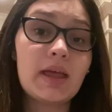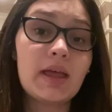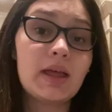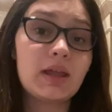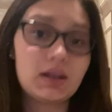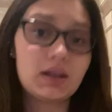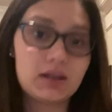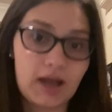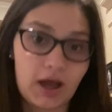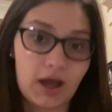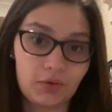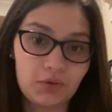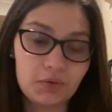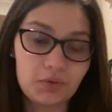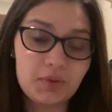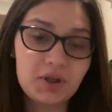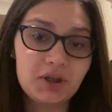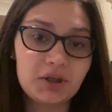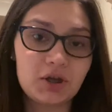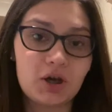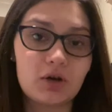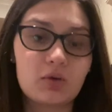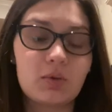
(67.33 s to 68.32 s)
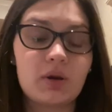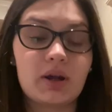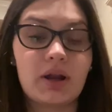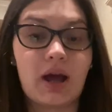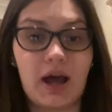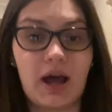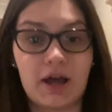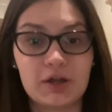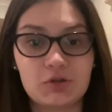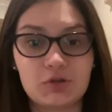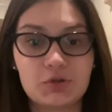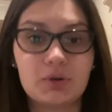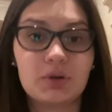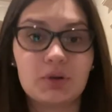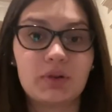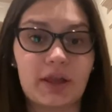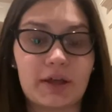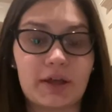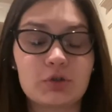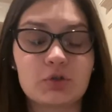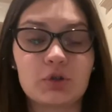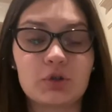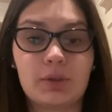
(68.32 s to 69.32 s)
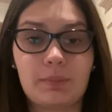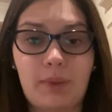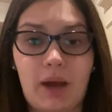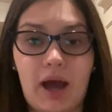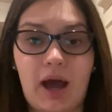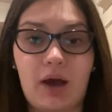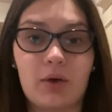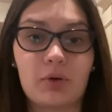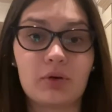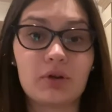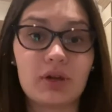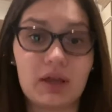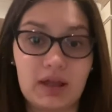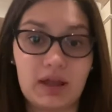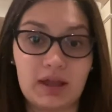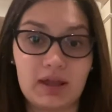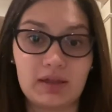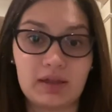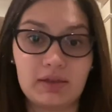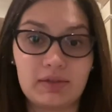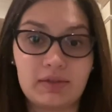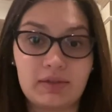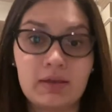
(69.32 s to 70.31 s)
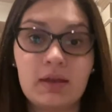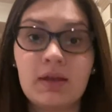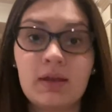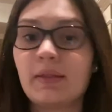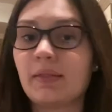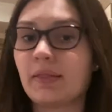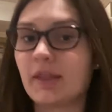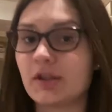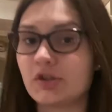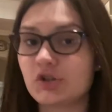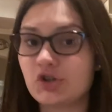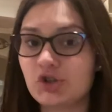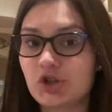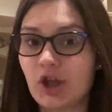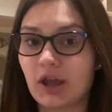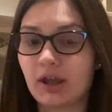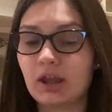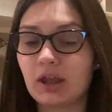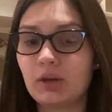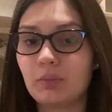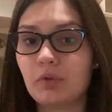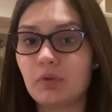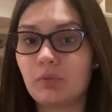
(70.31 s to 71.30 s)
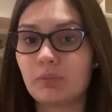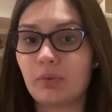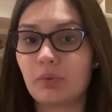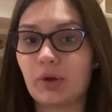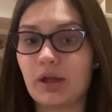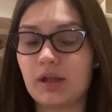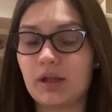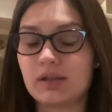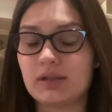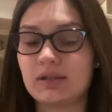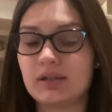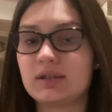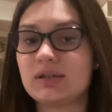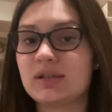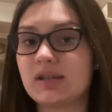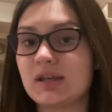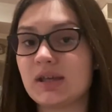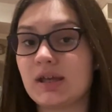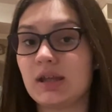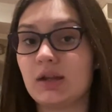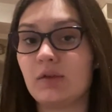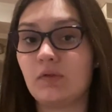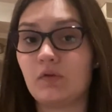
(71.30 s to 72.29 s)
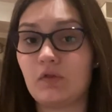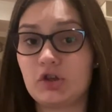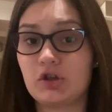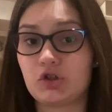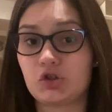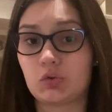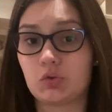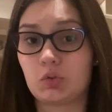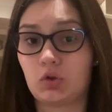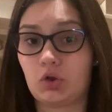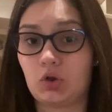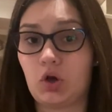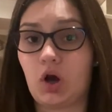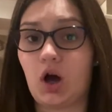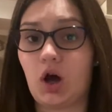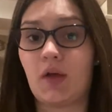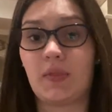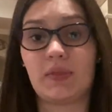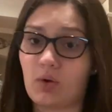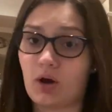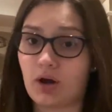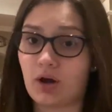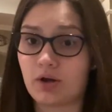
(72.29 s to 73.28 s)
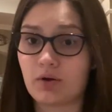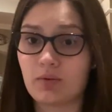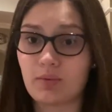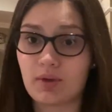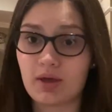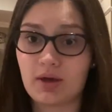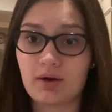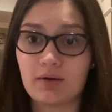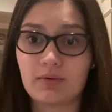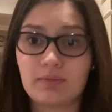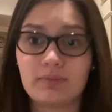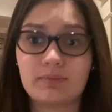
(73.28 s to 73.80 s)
Now that we know what hydroelectric power is, let's check in with Brandon to get a visual on the water wheel.